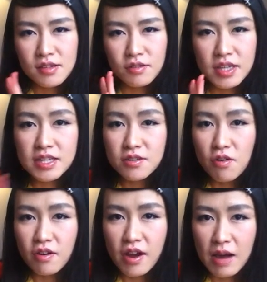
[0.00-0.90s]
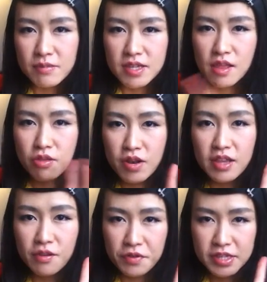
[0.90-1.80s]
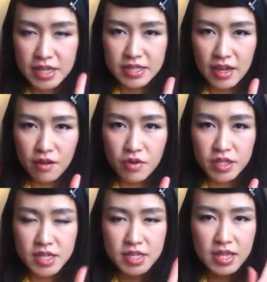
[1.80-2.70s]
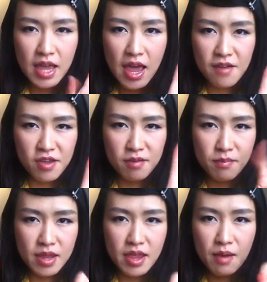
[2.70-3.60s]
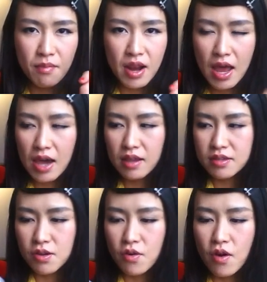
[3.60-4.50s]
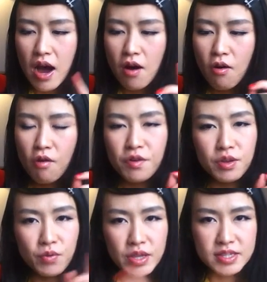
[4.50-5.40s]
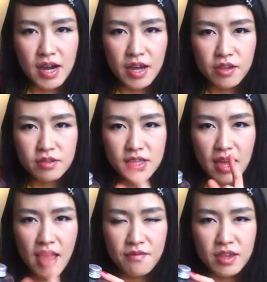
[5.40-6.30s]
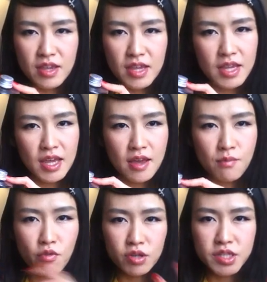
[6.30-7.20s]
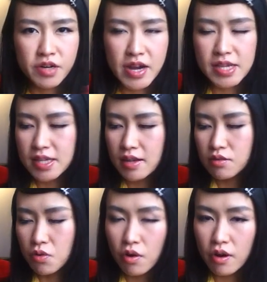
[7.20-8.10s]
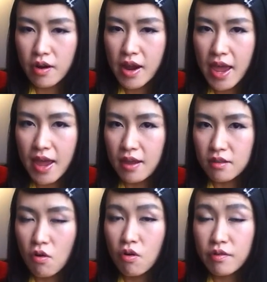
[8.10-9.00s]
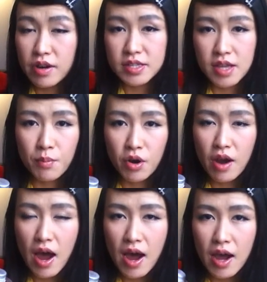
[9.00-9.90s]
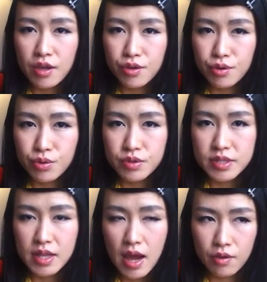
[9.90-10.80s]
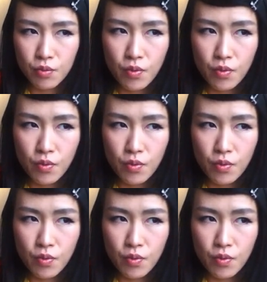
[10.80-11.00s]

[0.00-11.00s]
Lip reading: So this toner comes in 3 different settings, which is the heavy, medium, and light. So over the winter, I use the heavy moisturizing toner, and over the summer, I use the light